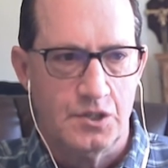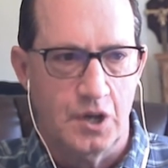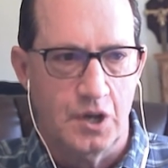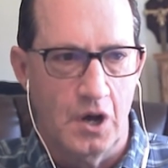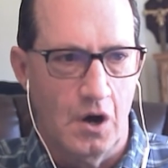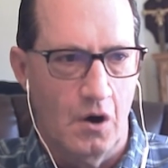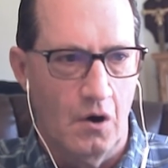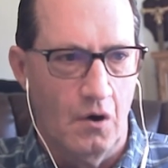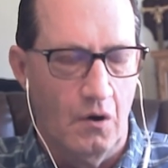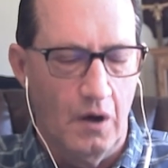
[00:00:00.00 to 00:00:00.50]

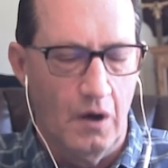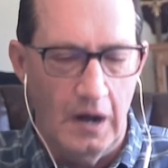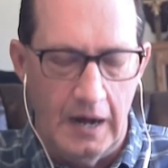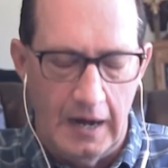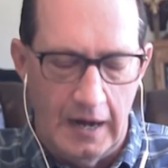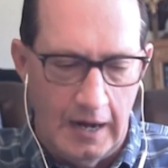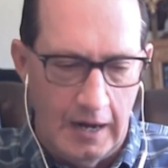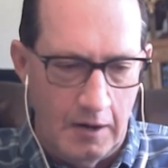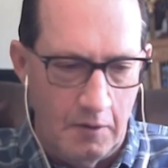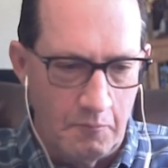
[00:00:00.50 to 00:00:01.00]
So
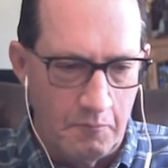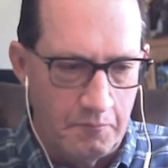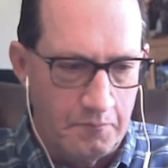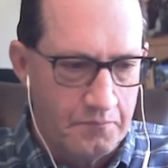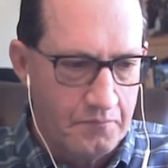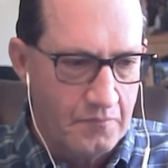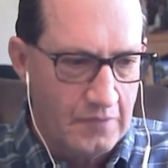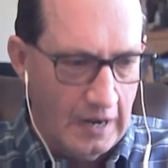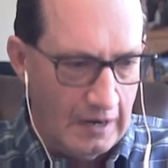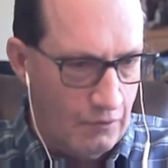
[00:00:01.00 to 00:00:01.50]

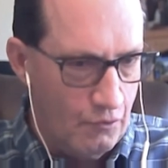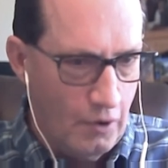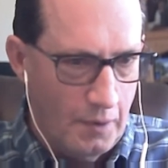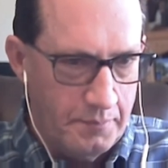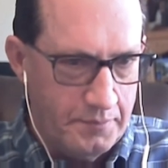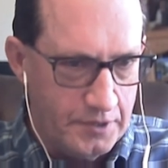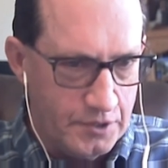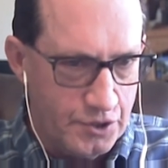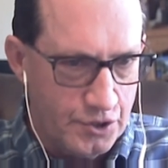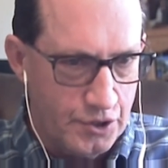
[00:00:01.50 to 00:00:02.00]
um, I
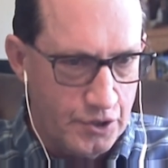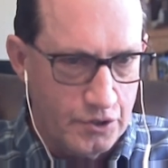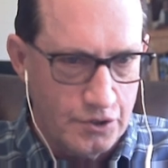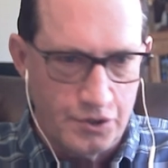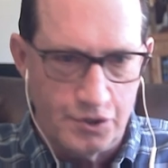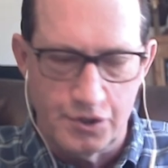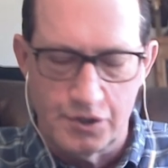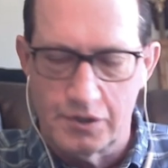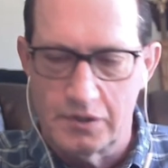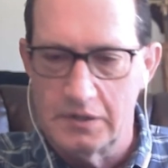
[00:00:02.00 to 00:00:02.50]
grew up in the
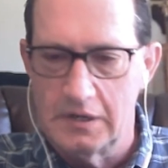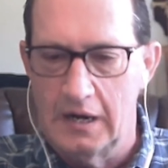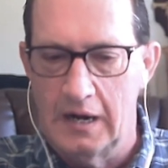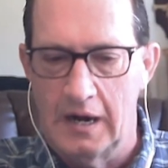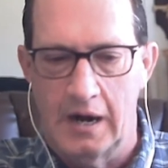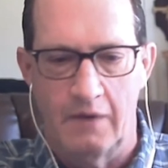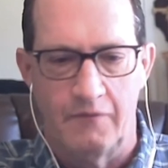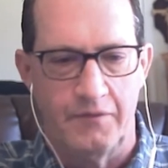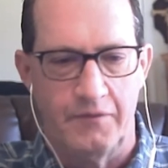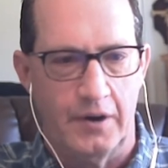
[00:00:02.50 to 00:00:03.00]
church,
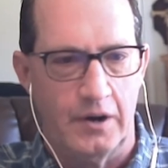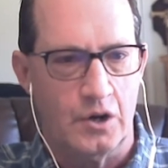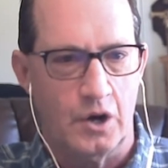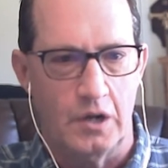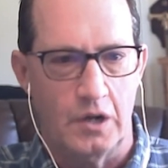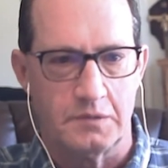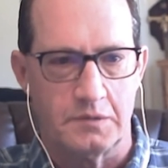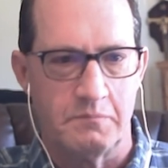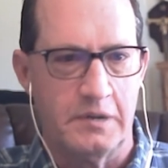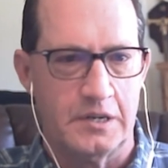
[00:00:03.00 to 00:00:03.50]
uh,
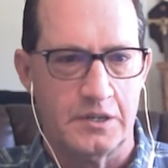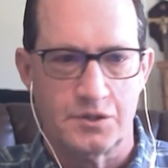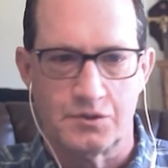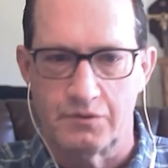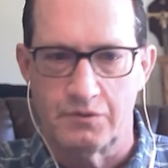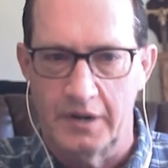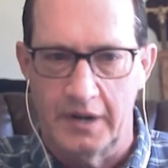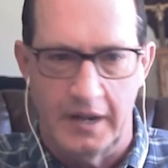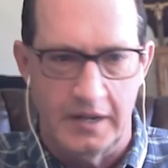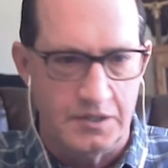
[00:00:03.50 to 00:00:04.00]
felt called to
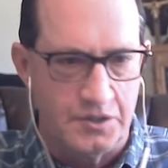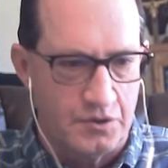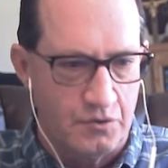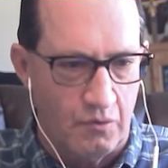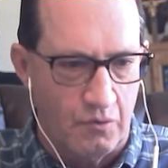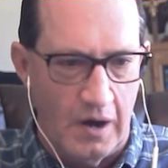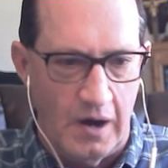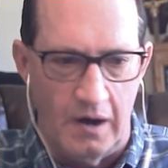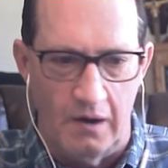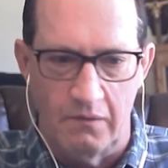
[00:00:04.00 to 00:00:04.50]
ministry at
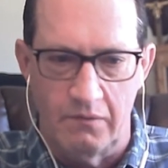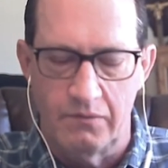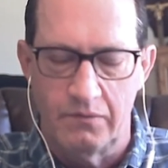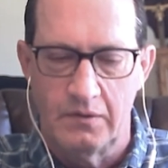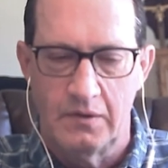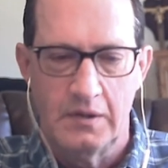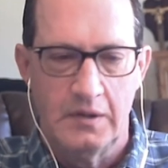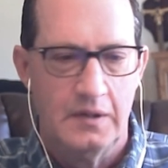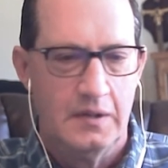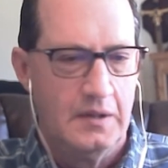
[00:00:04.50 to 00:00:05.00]
age
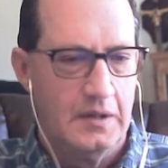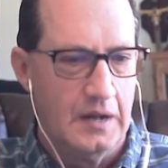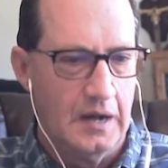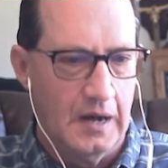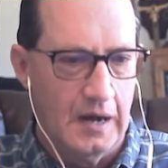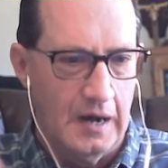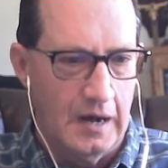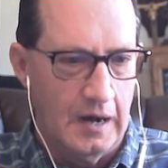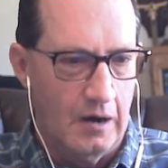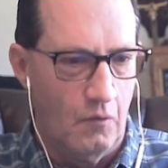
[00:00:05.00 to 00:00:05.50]
twelve,
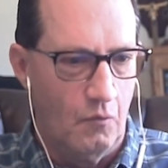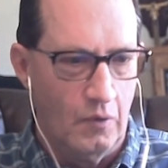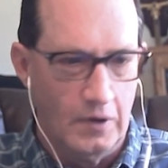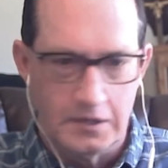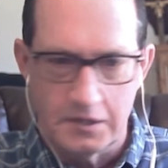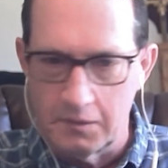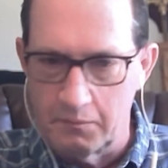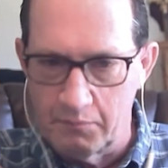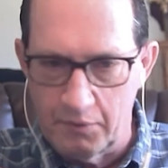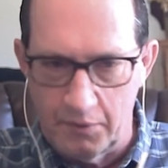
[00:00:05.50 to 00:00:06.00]
uh,
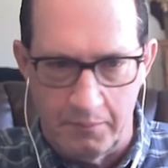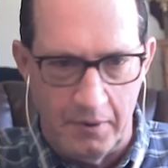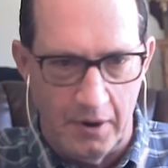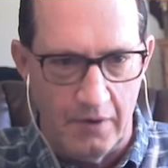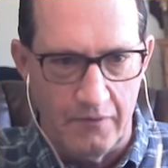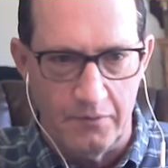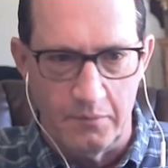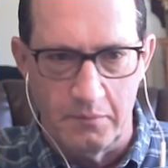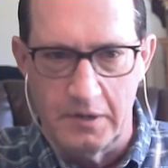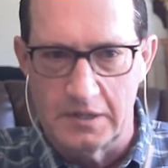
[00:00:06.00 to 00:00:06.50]
went to
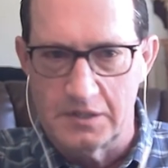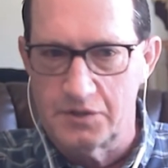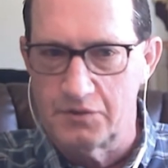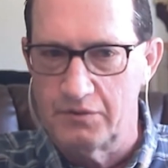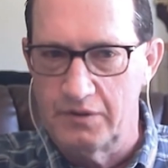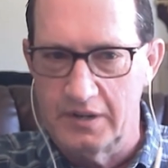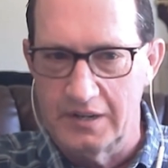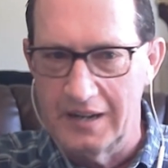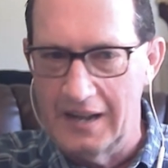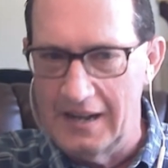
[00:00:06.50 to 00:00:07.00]
prepare for
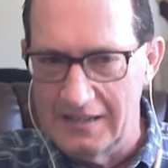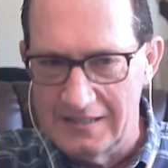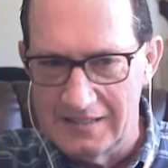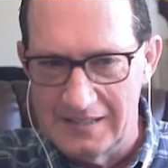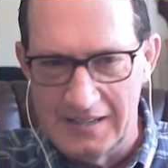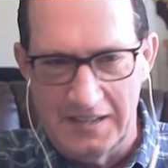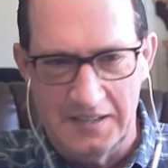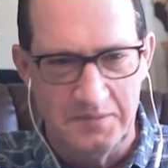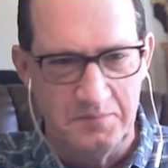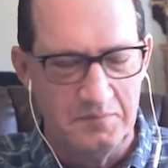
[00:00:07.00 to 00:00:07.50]
ministry at
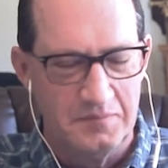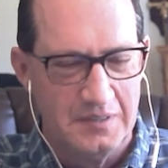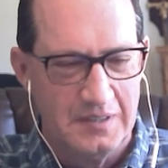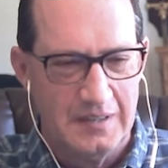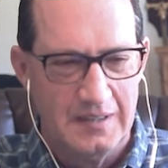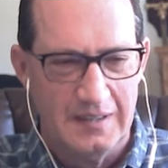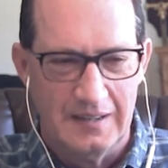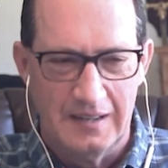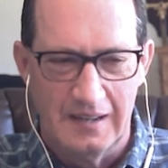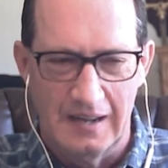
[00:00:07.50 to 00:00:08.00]
nineteen,
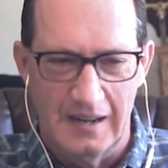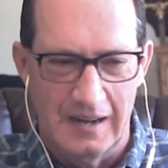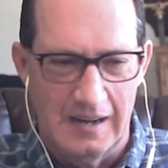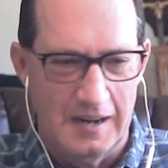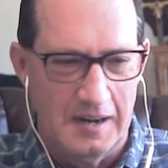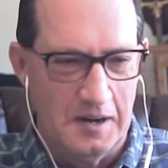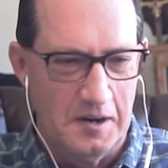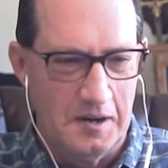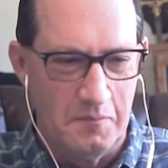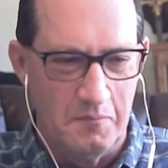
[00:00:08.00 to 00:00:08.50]

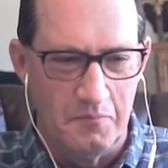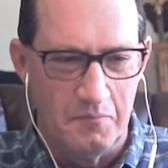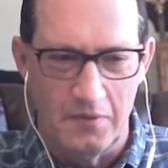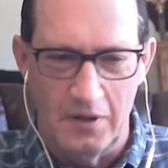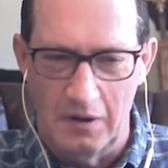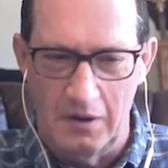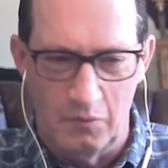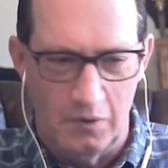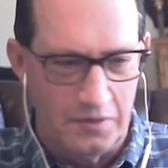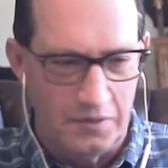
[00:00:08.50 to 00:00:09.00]

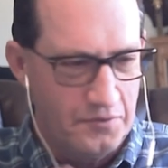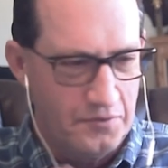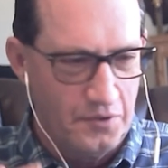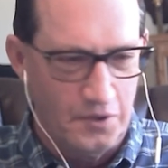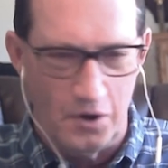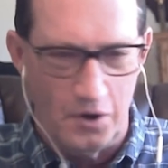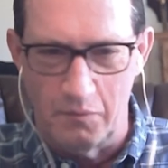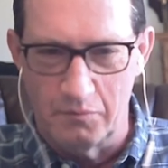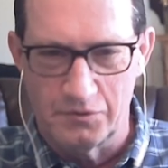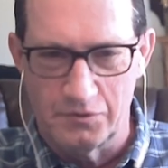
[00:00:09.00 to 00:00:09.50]
um, and went
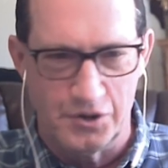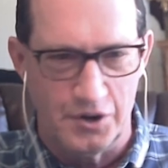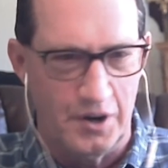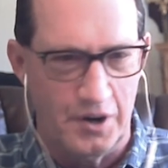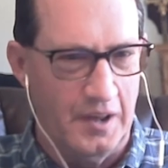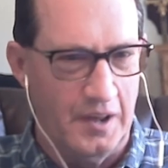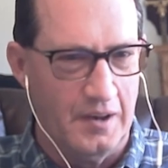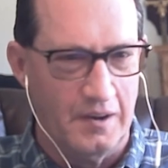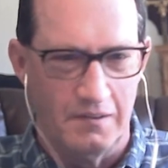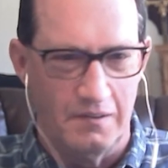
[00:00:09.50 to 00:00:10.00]
through the whole
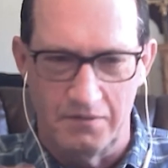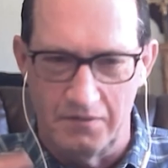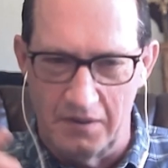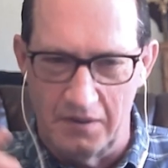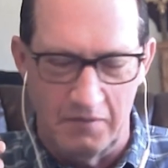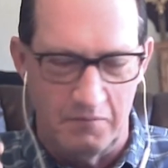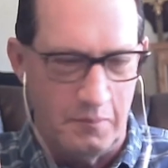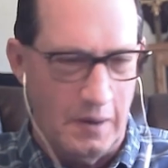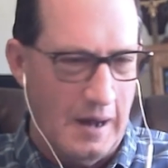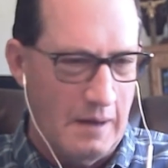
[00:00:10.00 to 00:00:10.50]
journey
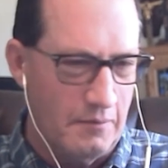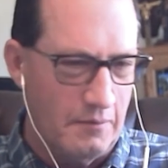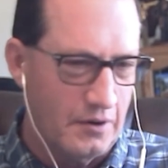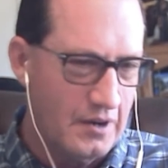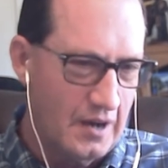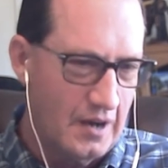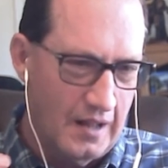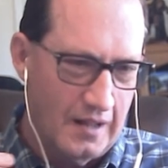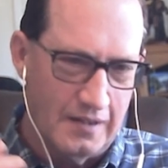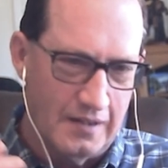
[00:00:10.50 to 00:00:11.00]
of, of
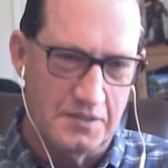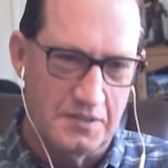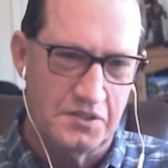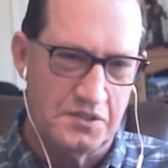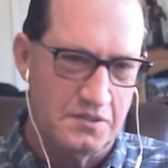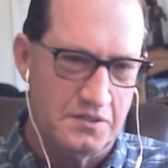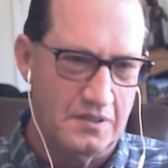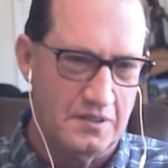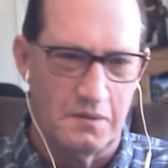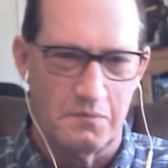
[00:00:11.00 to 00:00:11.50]
Bible
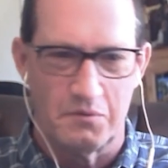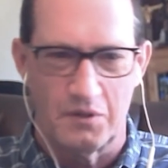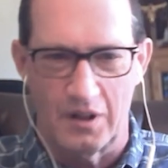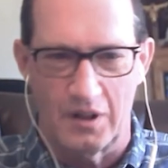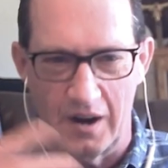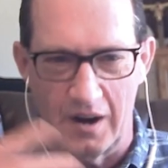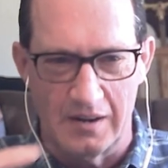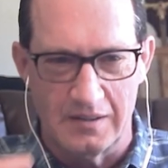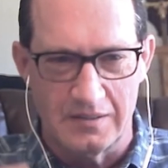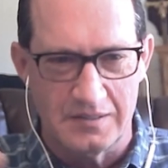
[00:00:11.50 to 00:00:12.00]
college,
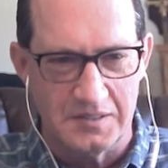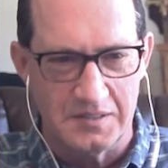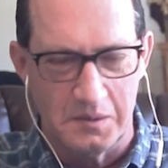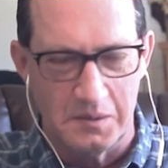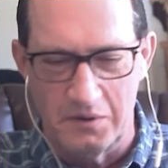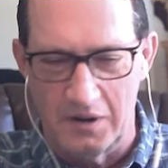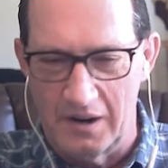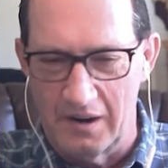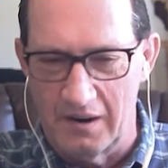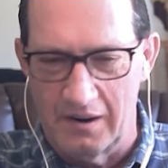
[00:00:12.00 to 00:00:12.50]
liberal
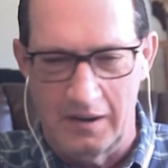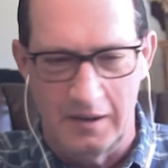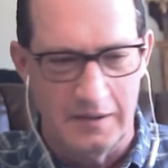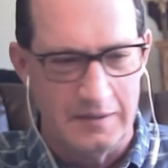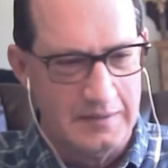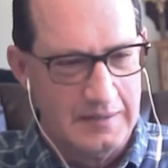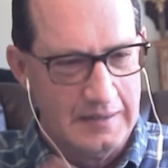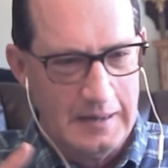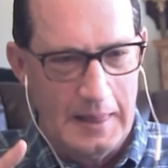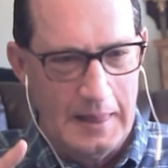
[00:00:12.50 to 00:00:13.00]
arts,
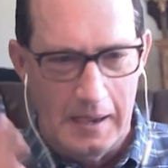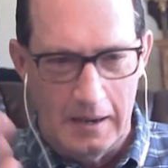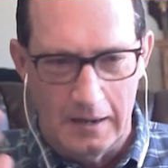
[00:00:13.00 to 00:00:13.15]
seminary,